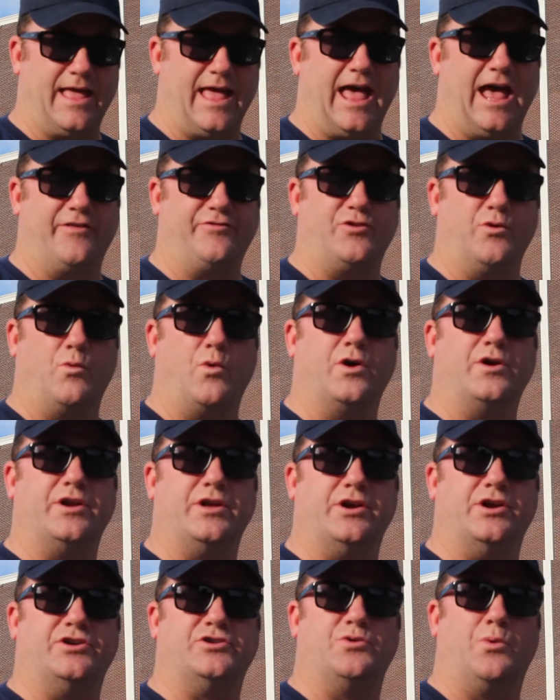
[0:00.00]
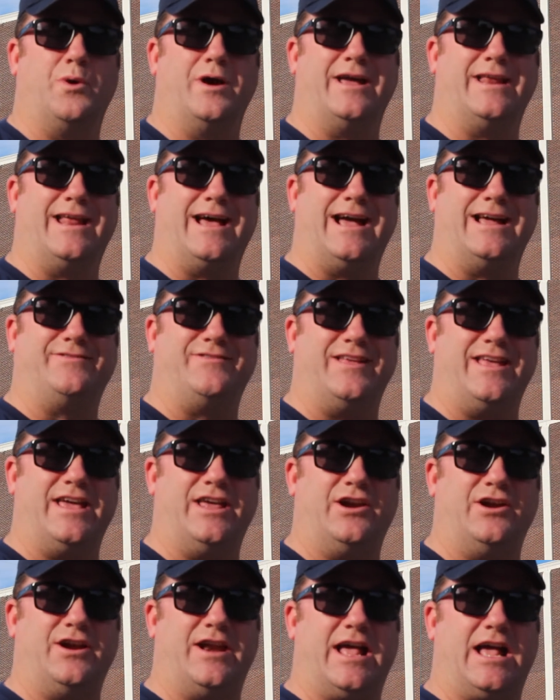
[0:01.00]
At the 129th
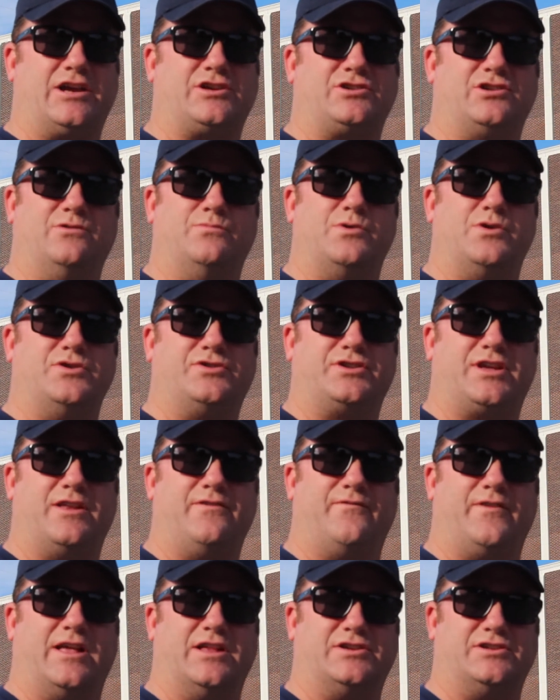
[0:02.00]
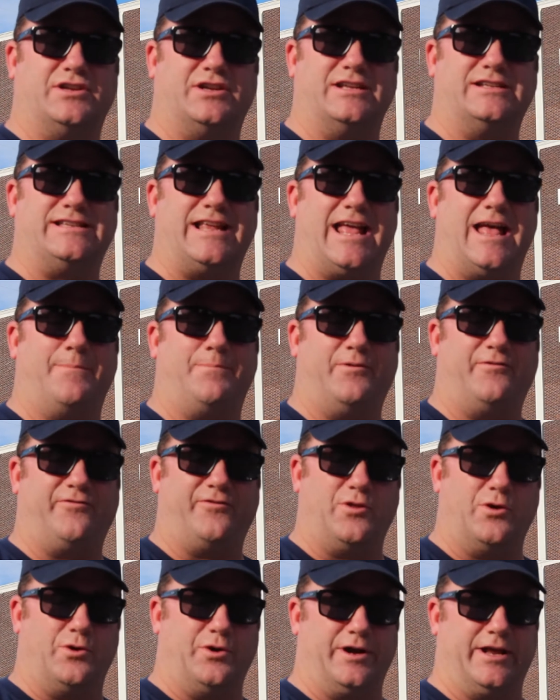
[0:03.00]
International Moose Convention in Tampa,
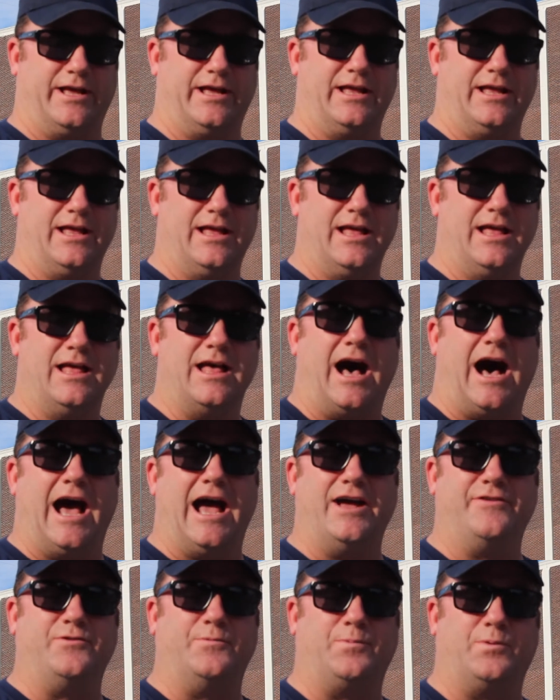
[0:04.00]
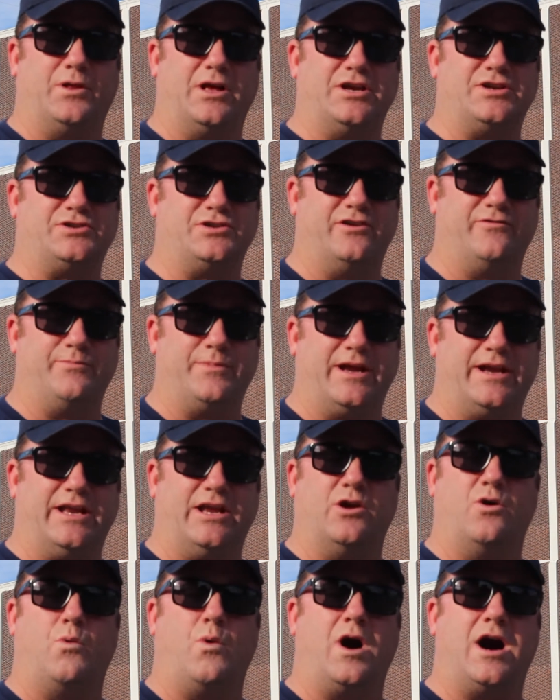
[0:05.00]
Florida, I had the pleasure of
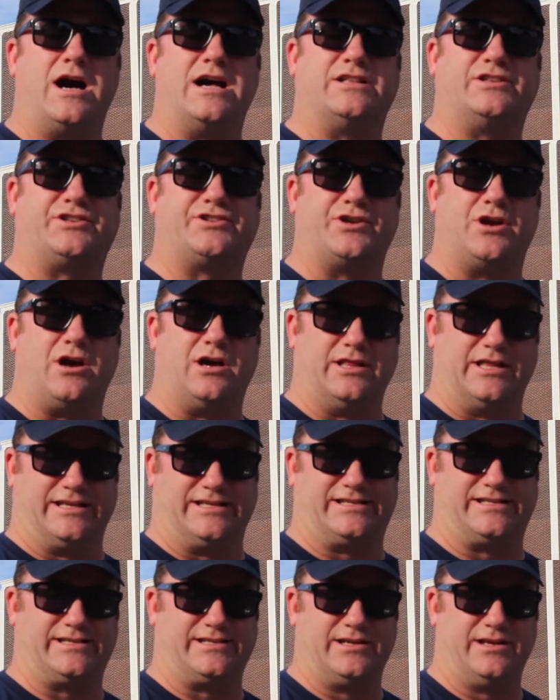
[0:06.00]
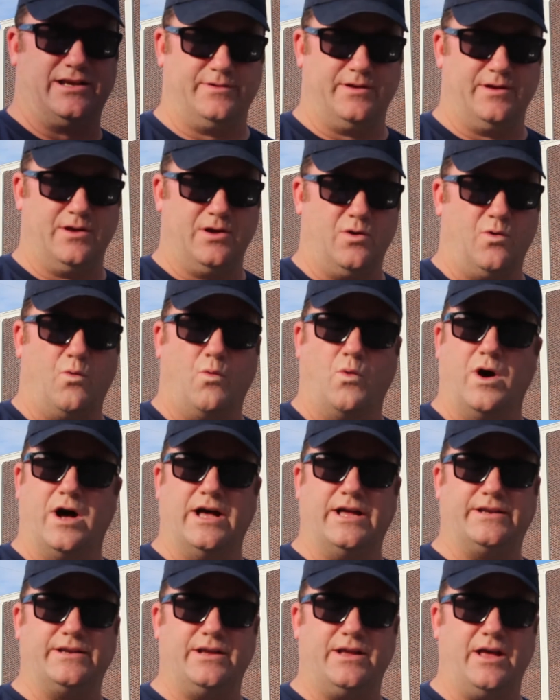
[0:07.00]
meeting Juan Solis,
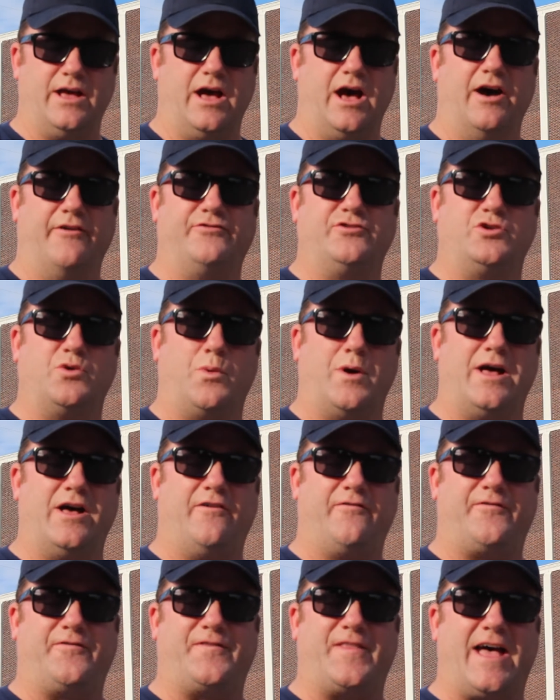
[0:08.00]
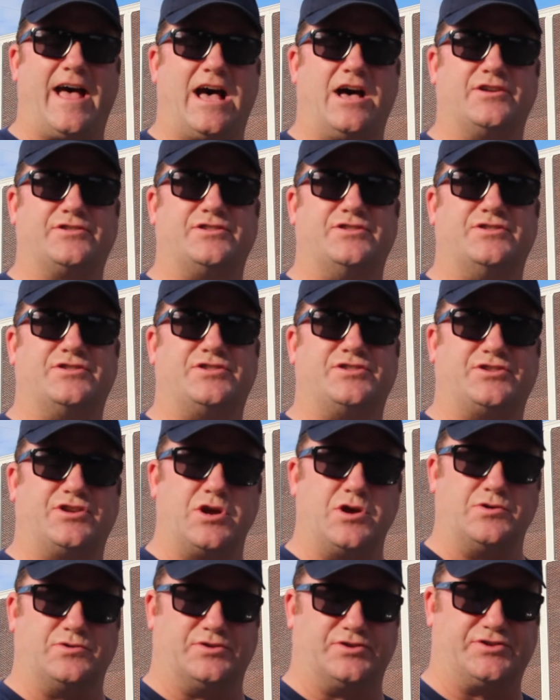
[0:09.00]
one of 12,000
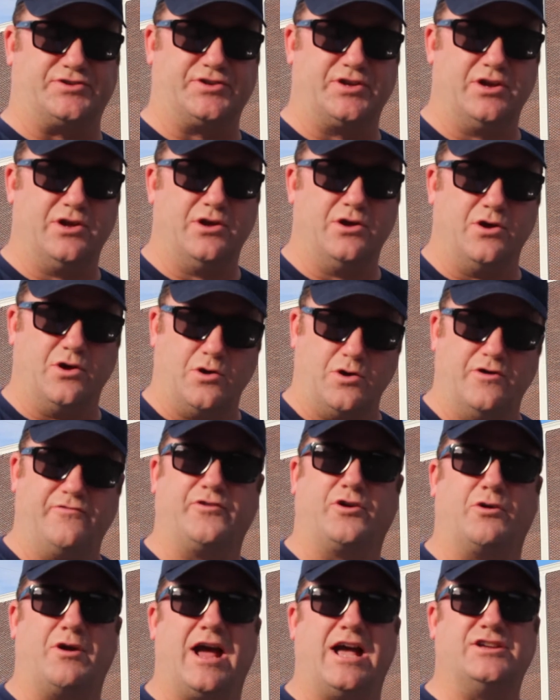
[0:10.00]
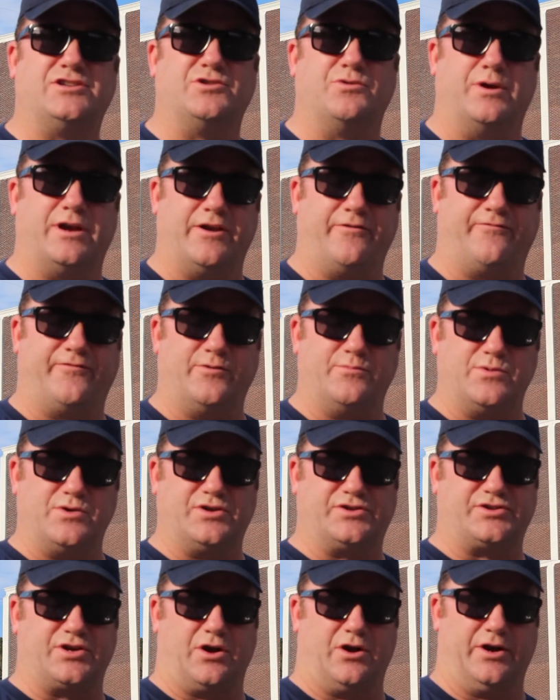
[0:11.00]
students who have graduated from
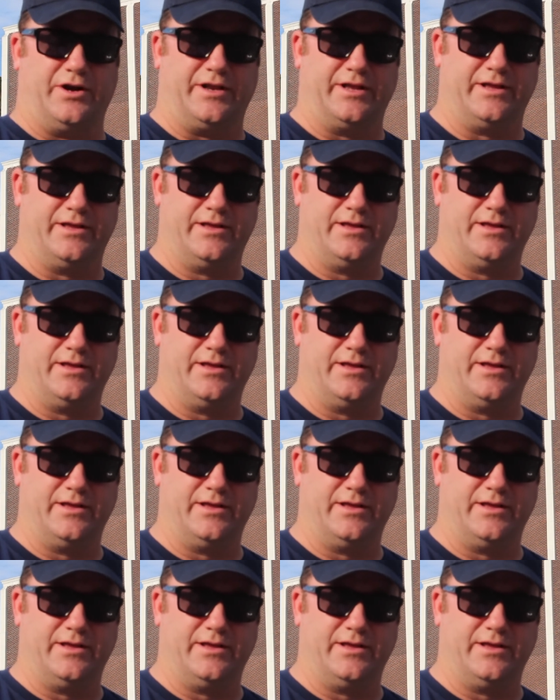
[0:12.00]
Mooseheart.